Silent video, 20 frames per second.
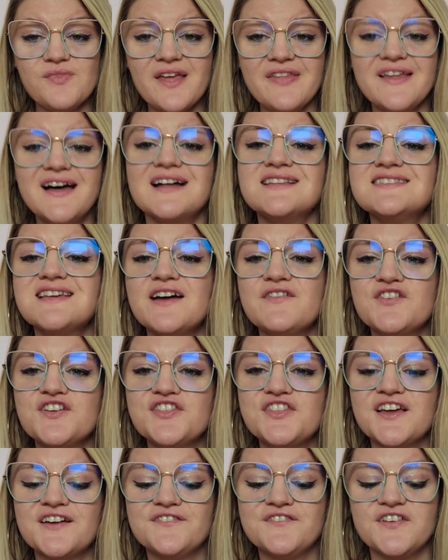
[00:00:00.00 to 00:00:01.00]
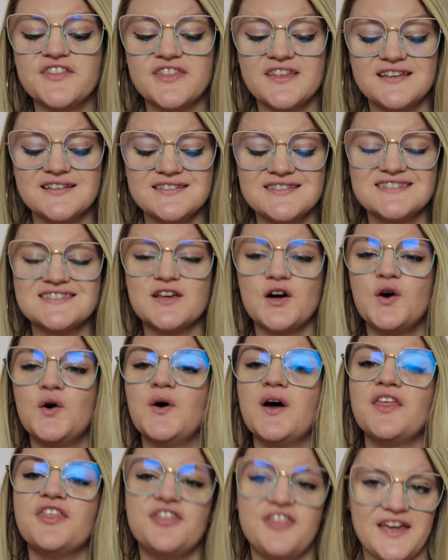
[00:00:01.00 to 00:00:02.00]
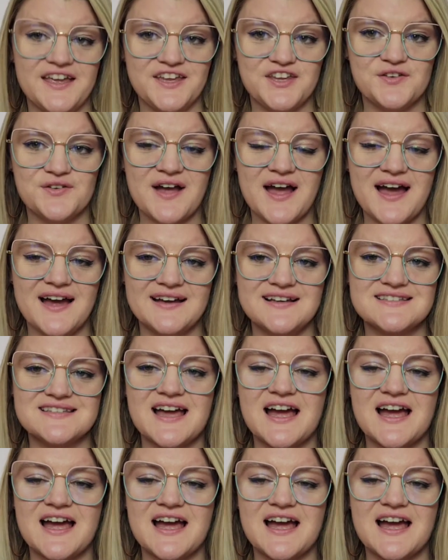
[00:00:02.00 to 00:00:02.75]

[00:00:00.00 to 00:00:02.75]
that's everything for this. So thank you guys.